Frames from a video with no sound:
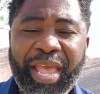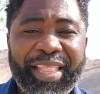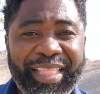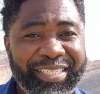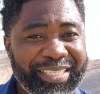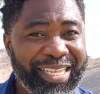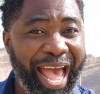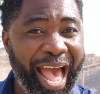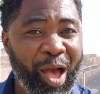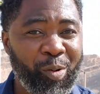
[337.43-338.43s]
This is
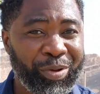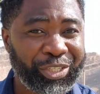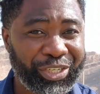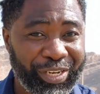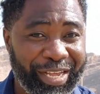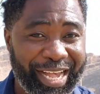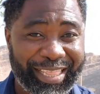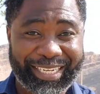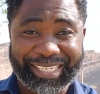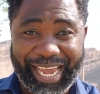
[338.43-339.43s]
how we should look at
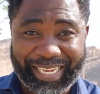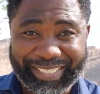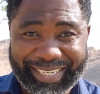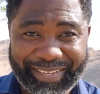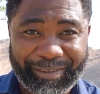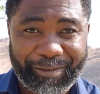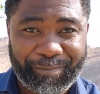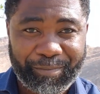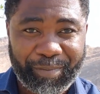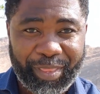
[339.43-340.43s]
the text.
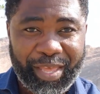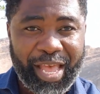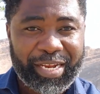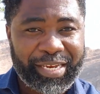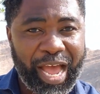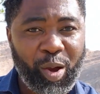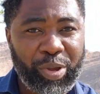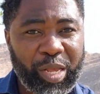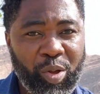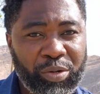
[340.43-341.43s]
Now
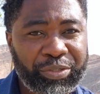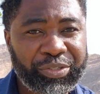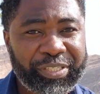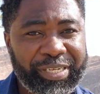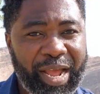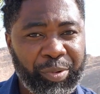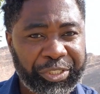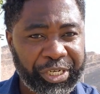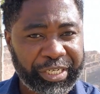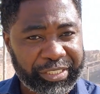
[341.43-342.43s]
we're going to start with
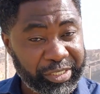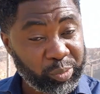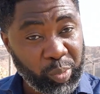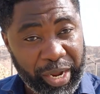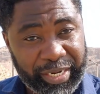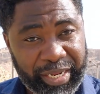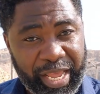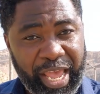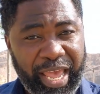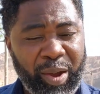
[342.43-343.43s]
Genesis 1,
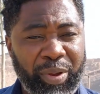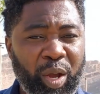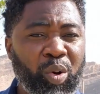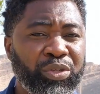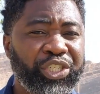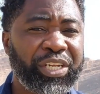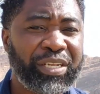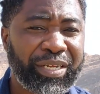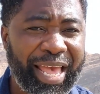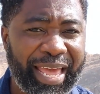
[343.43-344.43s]
and we're going to
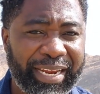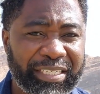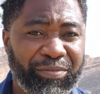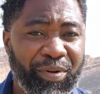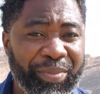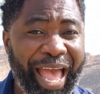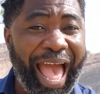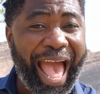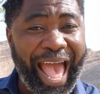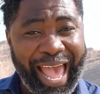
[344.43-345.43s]
look at it from the
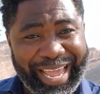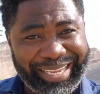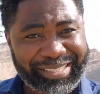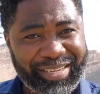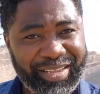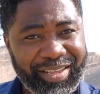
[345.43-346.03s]
eyes